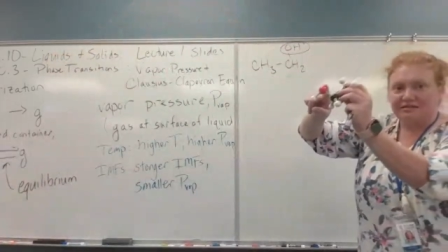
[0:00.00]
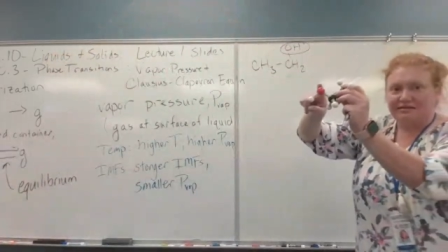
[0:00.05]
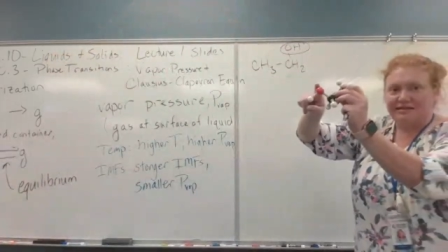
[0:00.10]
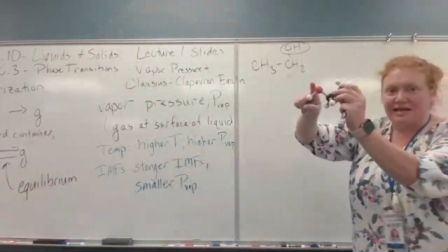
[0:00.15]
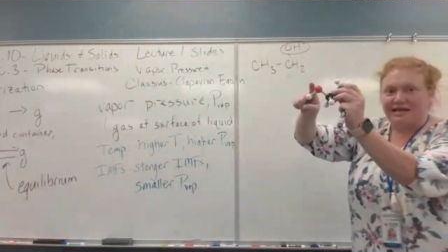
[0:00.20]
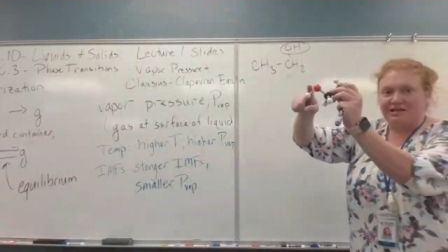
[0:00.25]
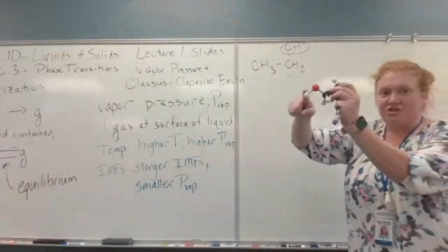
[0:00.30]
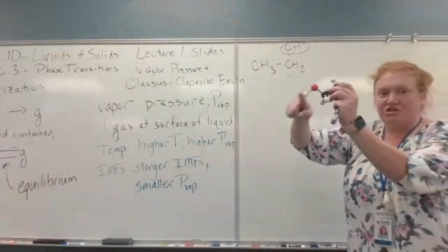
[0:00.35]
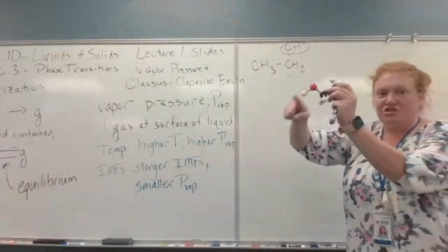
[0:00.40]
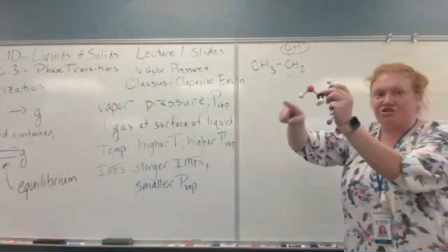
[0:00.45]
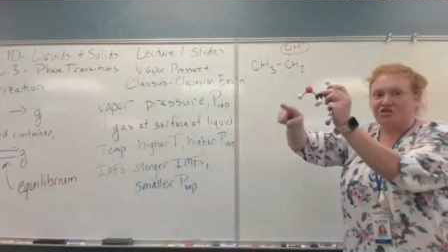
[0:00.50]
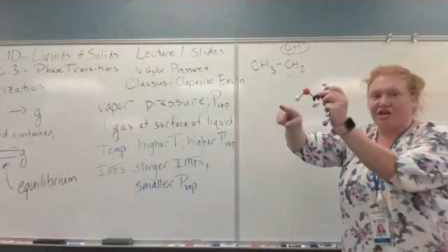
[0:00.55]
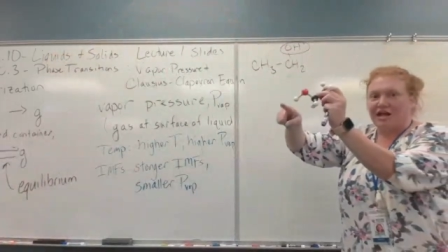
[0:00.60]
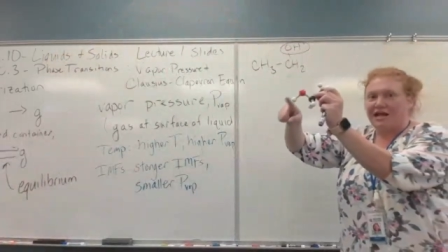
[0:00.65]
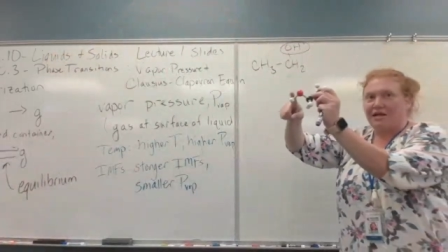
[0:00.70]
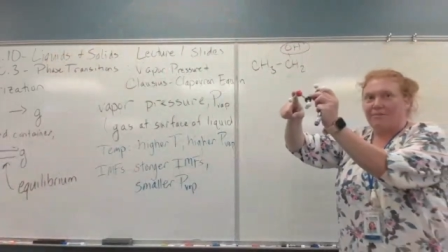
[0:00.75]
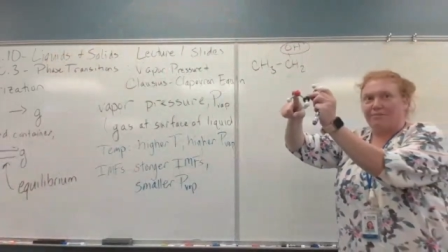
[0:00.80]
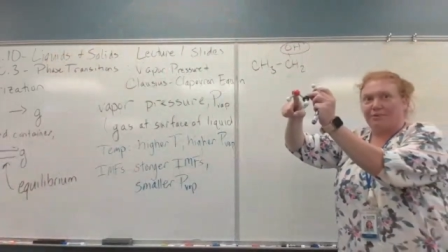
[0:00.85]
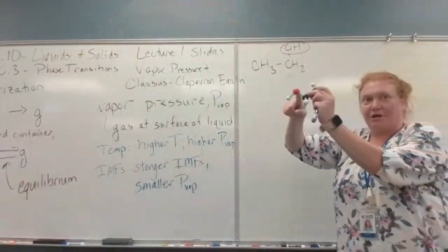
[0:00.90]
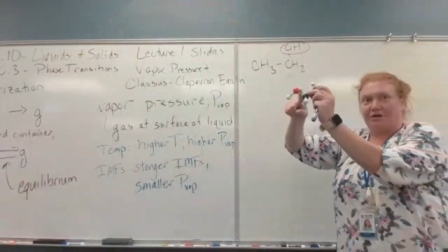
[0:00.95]
Guys,
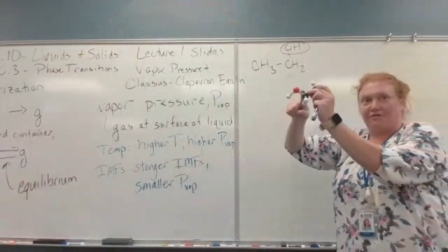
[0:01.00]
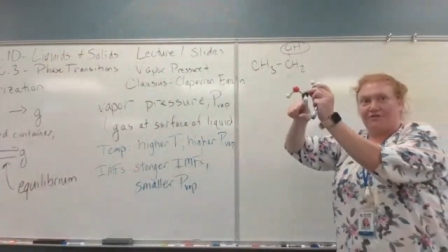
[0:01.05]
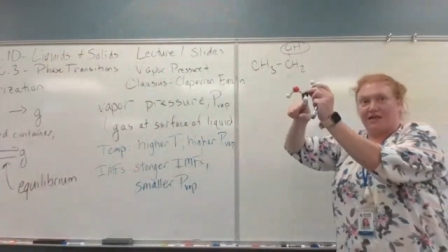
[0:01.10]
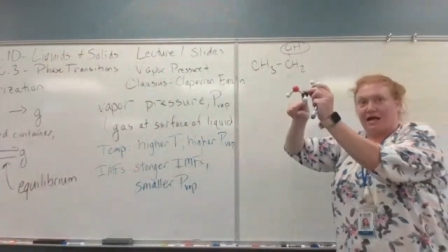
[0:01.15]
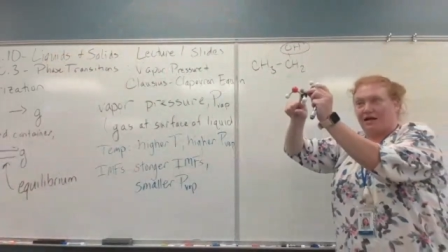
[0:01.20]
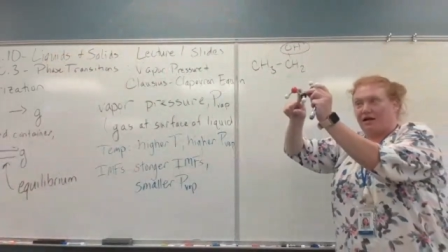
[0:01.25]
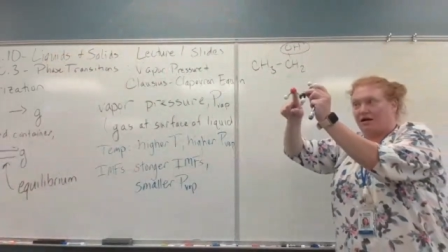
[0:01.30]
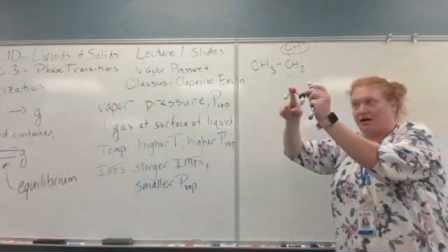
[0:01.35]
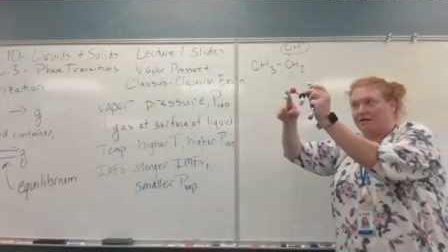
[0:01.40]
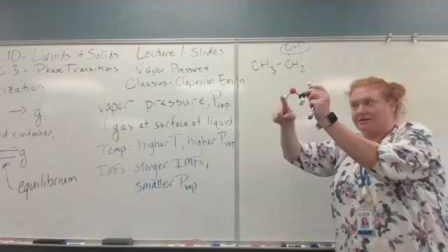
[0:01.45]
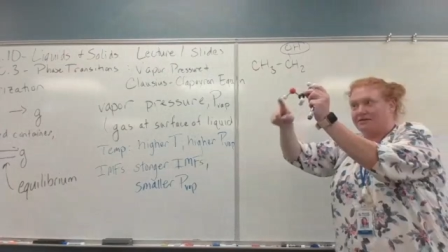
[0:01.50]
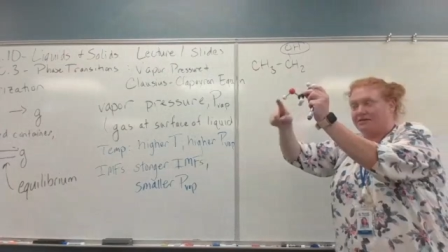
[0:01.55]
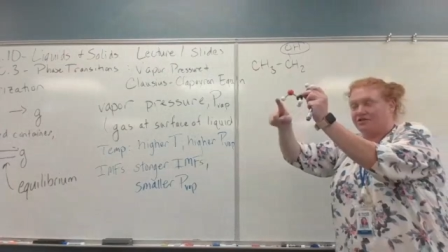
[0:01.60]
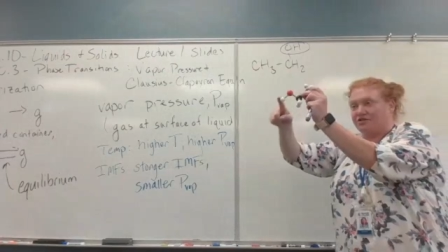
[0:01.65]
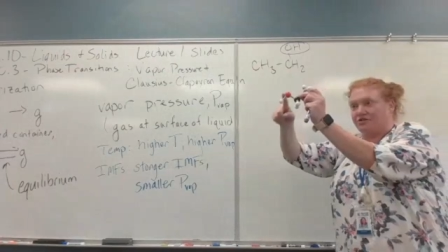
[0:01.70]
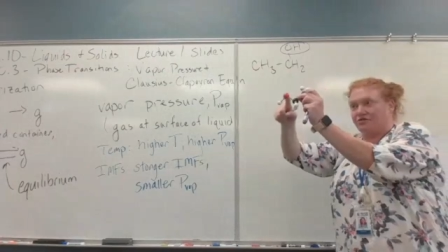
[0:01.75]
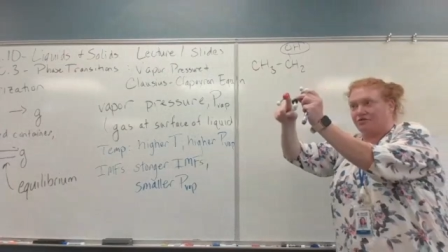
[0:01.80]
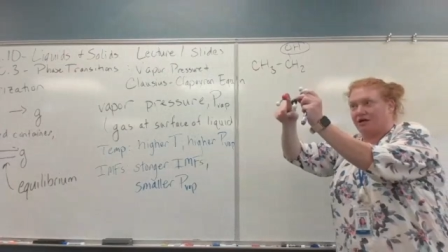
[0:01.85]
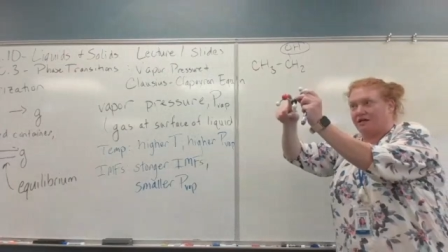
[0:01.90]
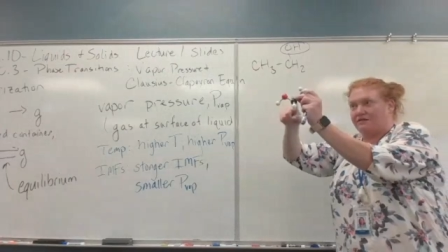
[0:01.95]
that shape of
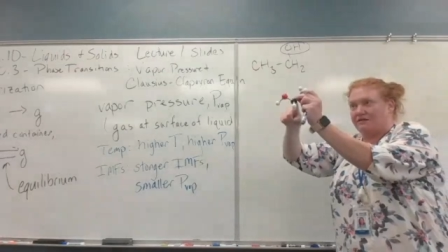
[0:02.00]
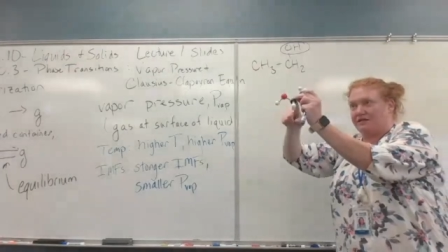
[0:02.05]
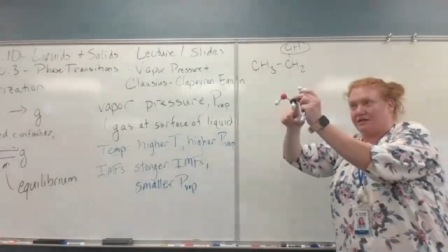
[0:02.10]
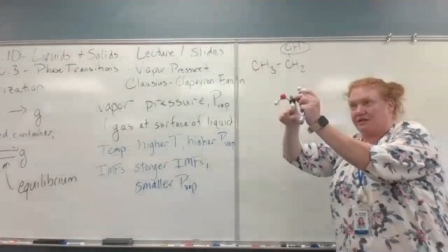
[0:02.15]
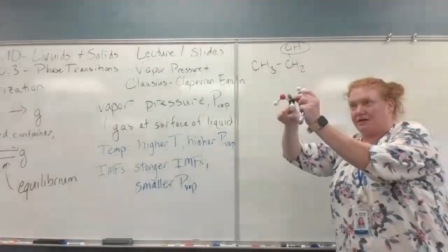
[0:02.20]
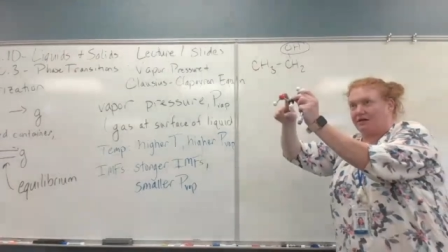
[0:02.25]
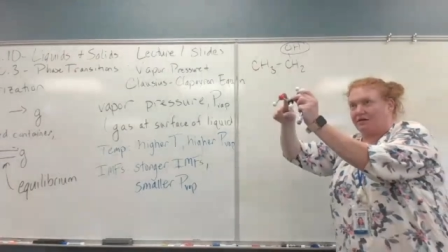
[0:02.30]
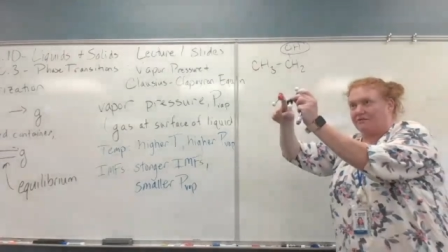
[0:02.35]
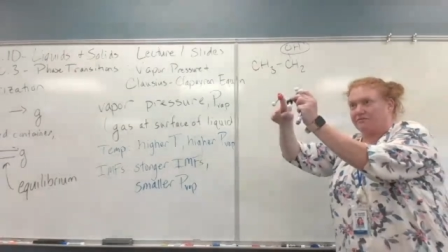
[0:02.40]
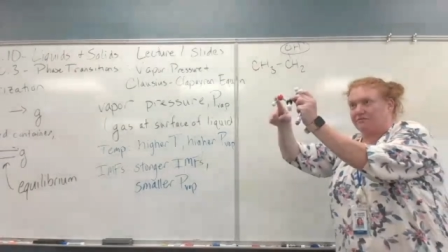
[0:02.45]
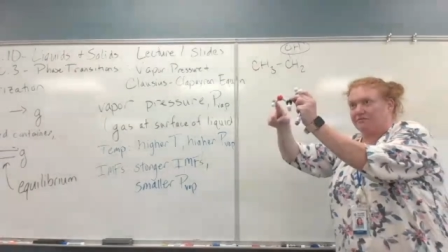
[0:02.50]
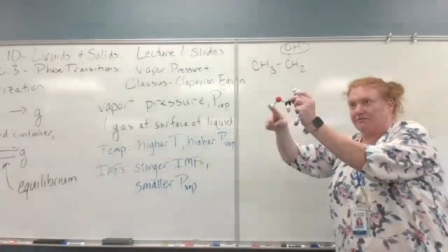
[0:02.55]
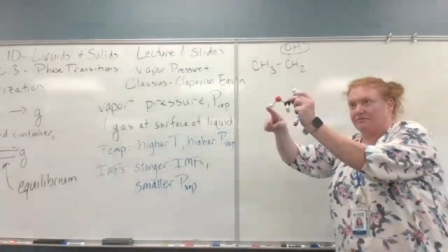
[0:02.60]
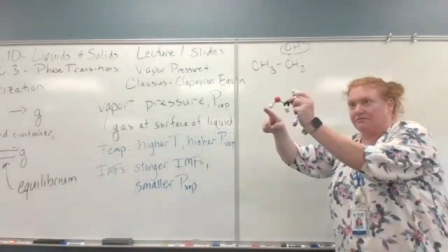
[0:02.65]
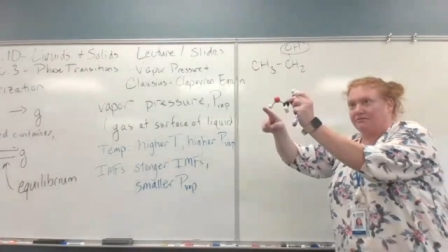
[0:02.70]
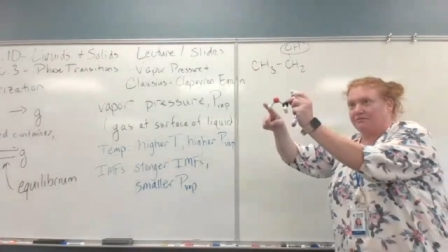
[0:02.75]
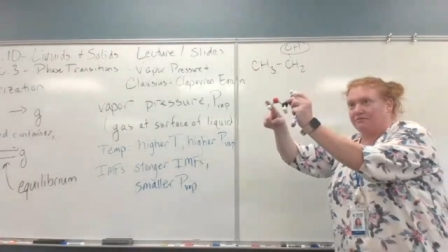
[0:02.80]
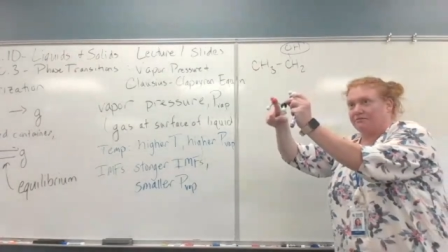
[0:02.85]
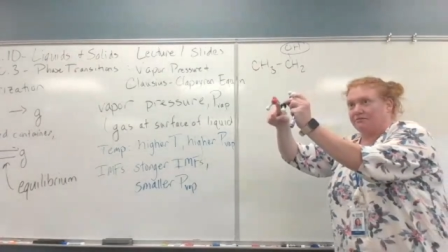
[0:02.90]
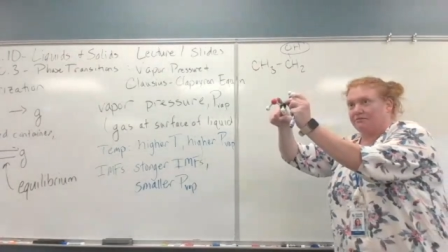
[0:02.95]
that oxygen right
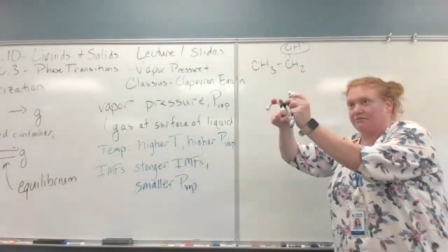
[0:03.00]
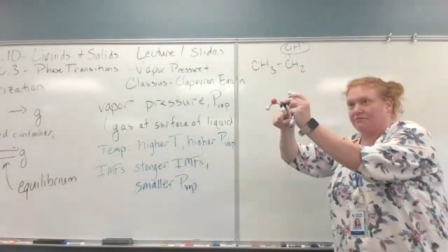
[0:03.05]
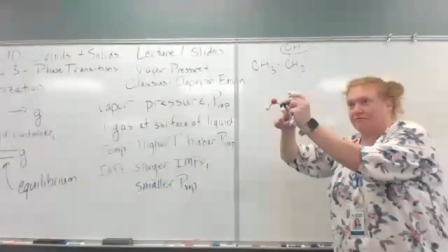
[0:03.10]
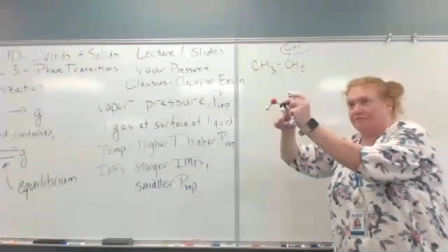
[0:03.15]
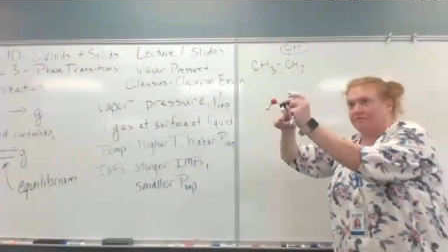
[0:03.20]
there